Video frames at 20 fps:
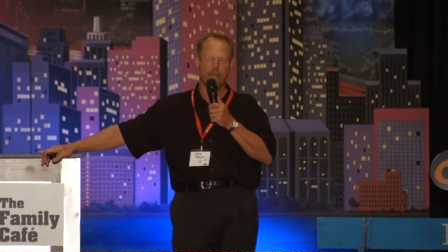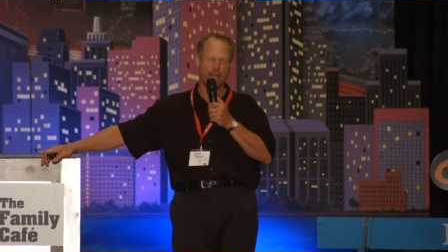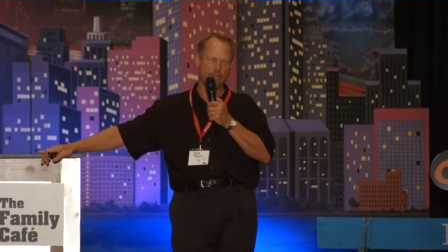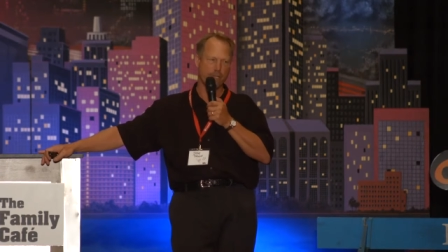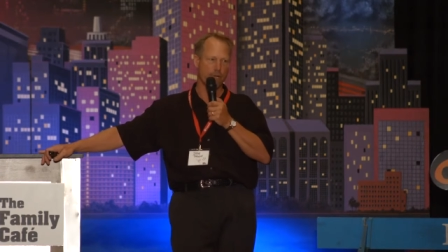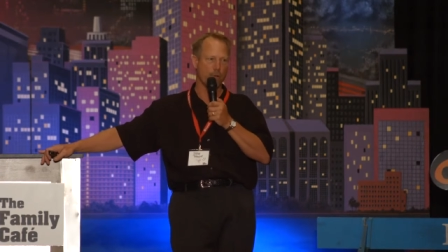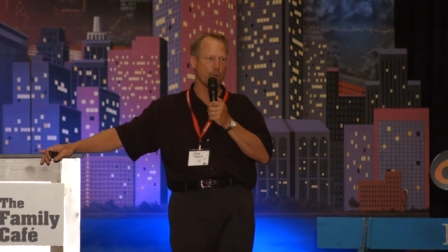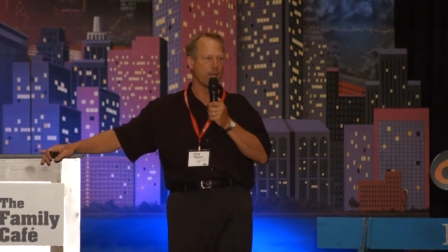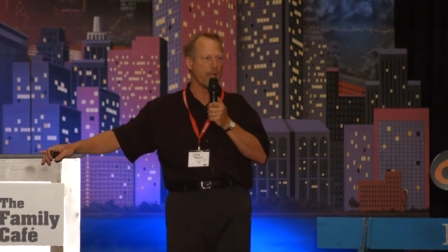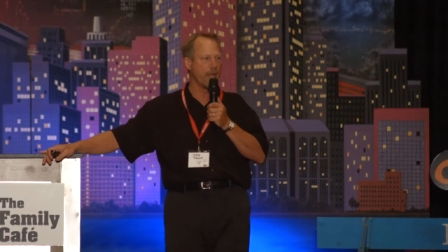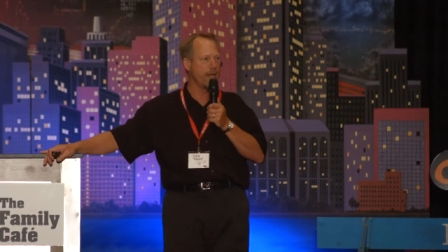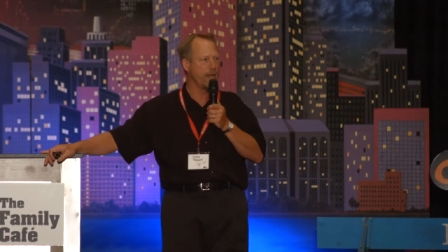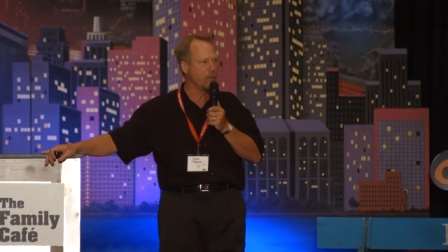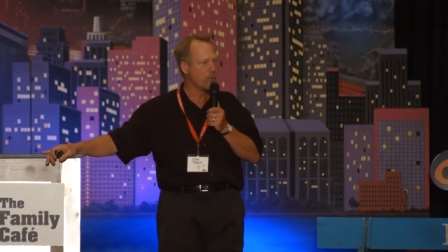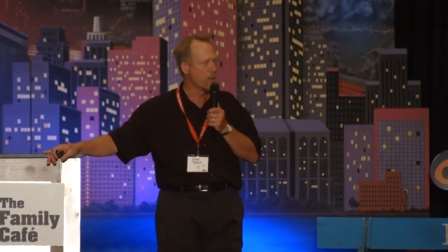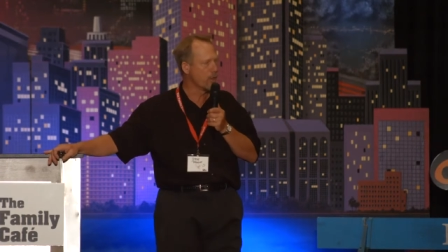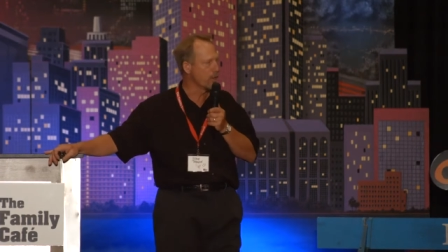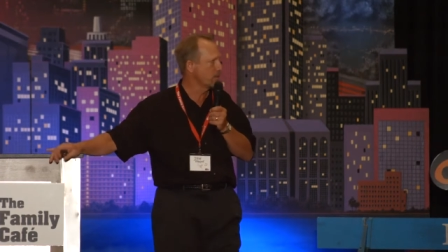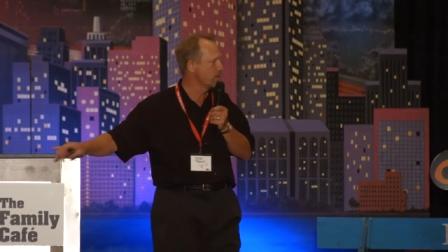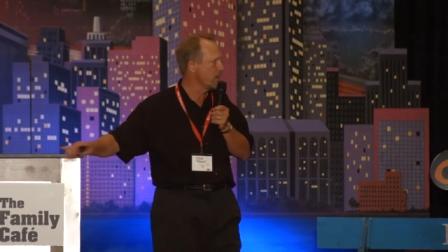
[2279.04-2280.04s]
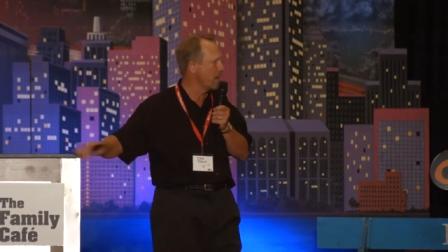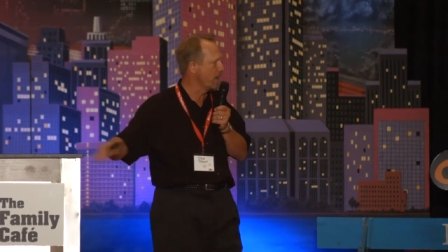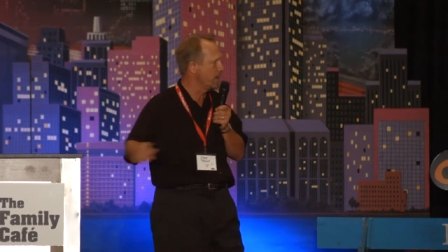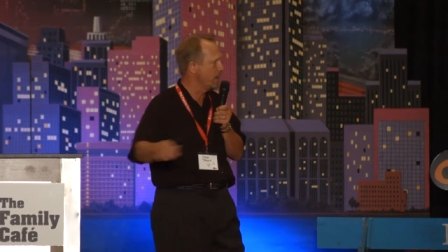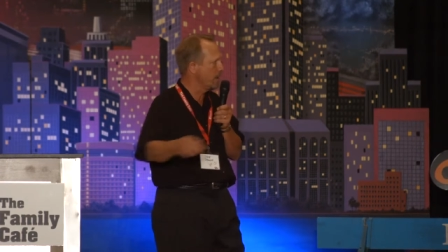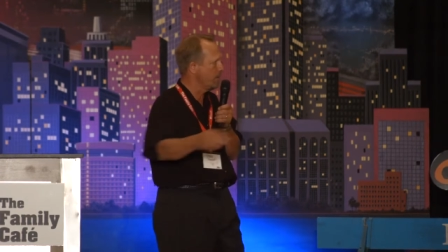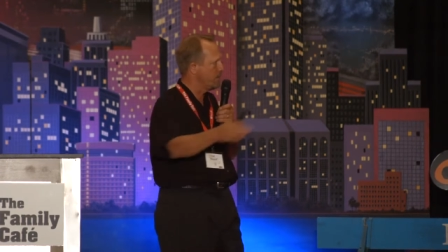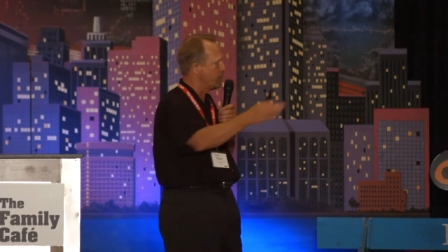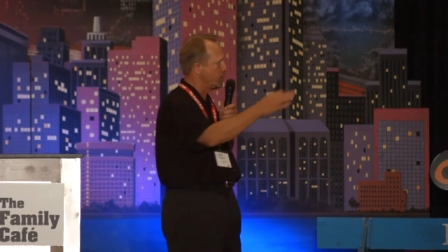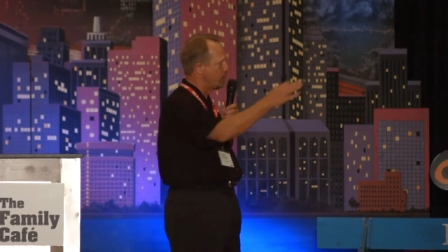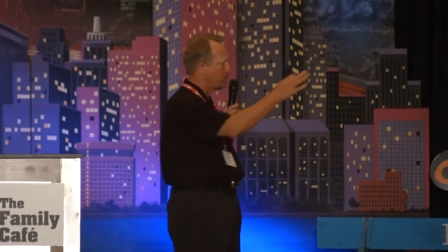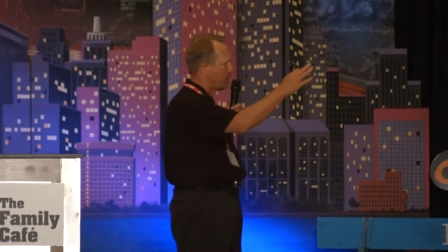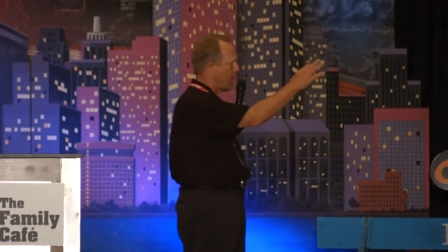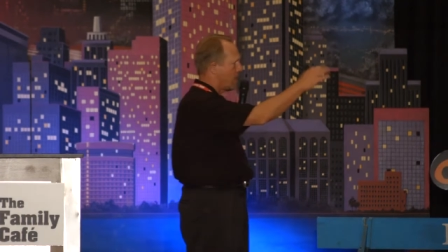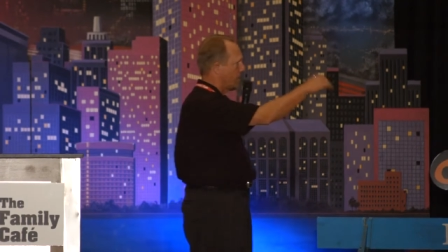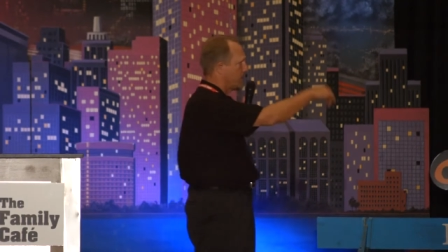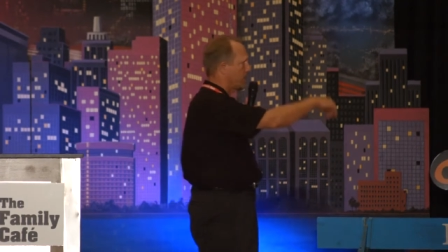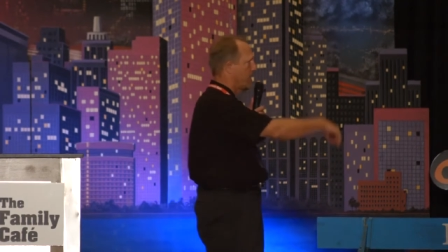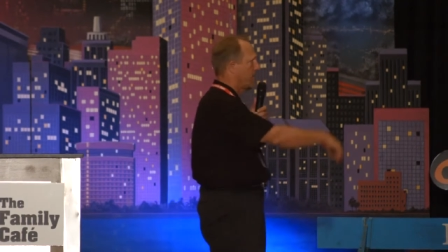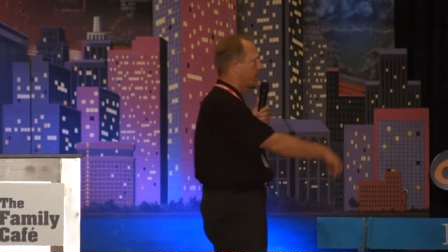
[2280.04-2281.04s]
And so Katie worked on image
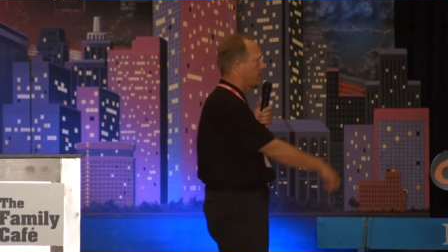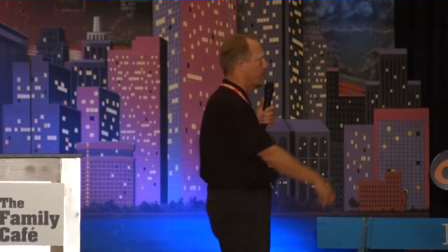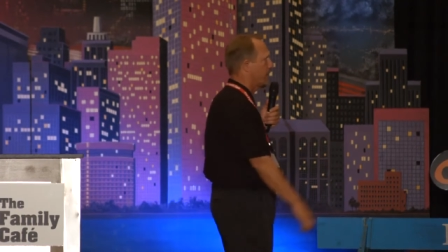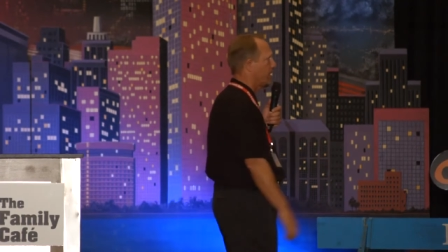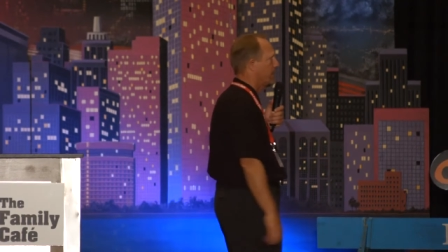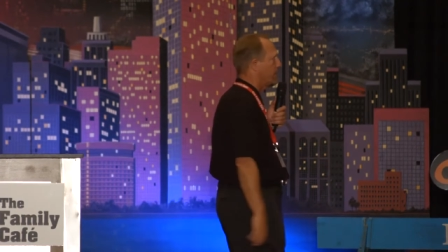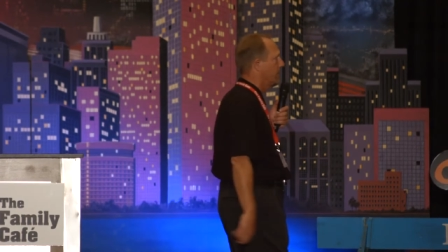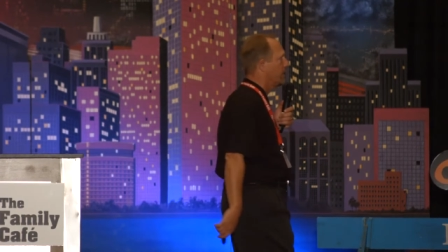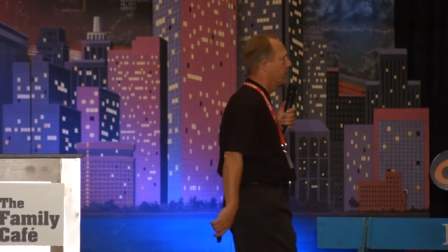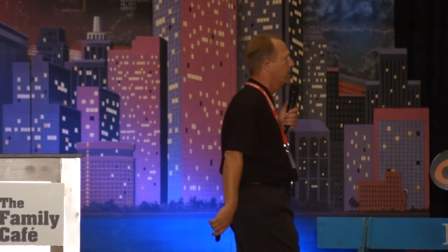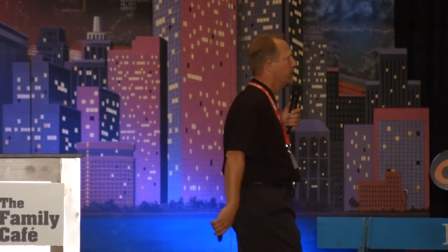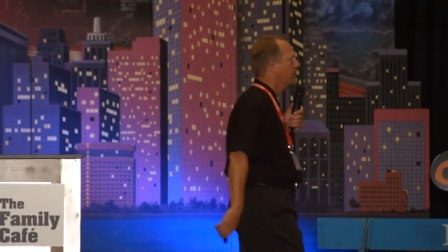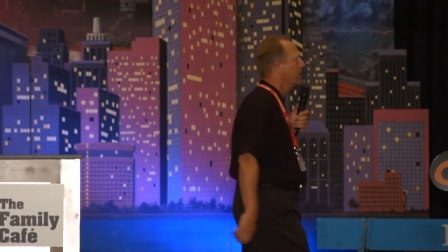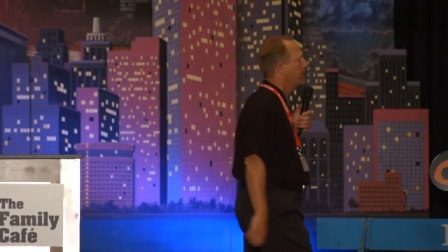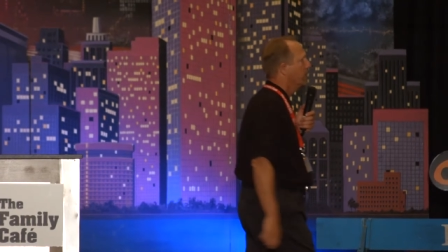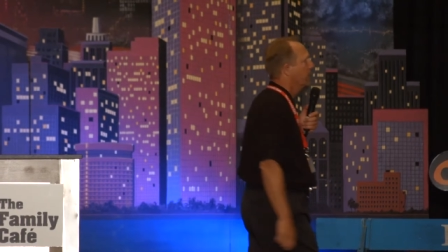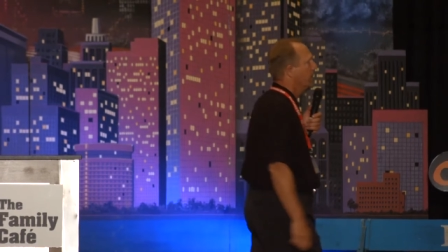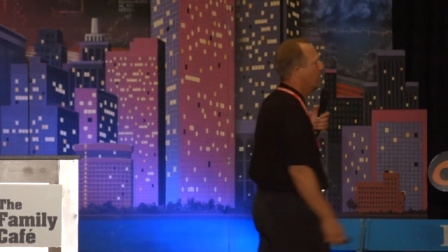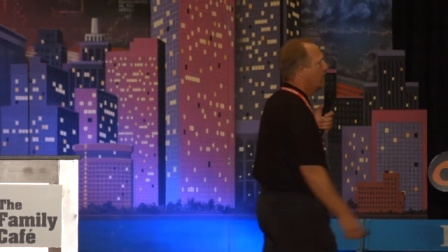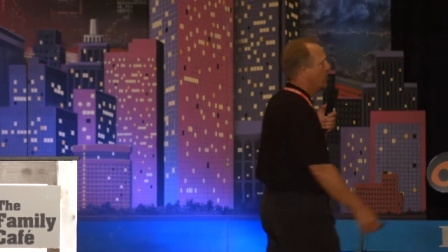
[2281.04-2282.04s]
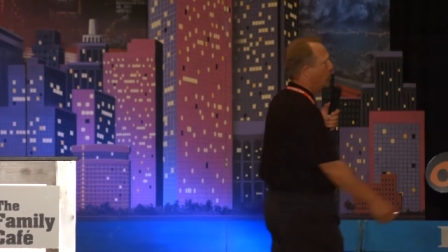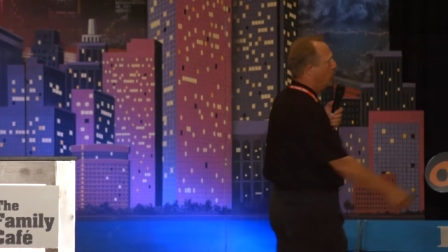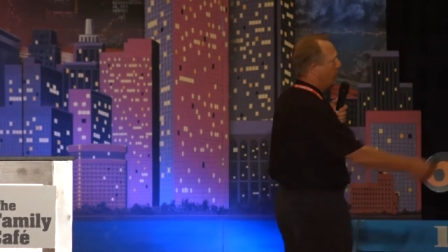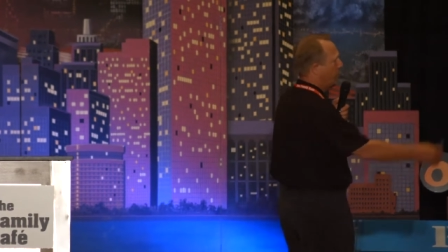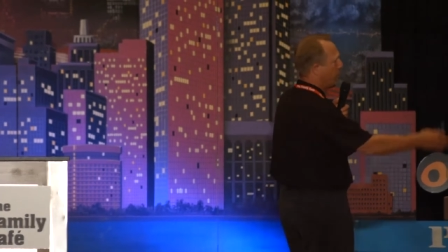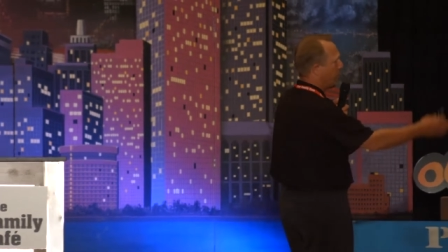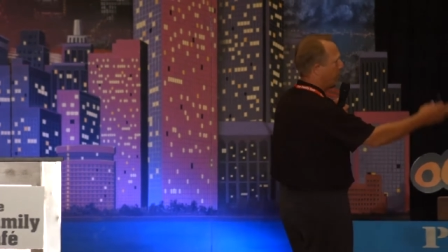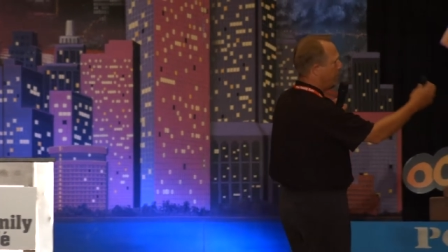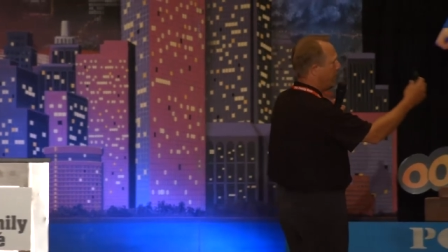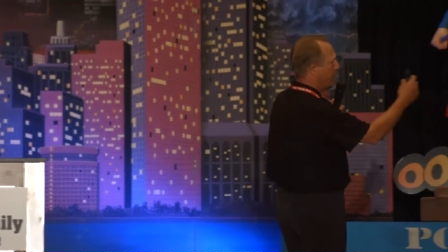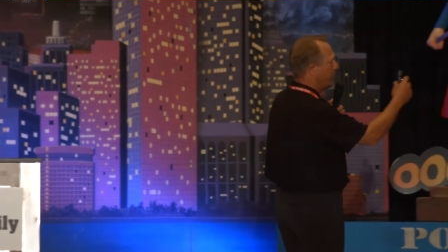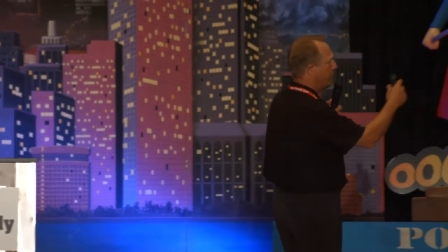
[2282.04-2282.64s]
processing with her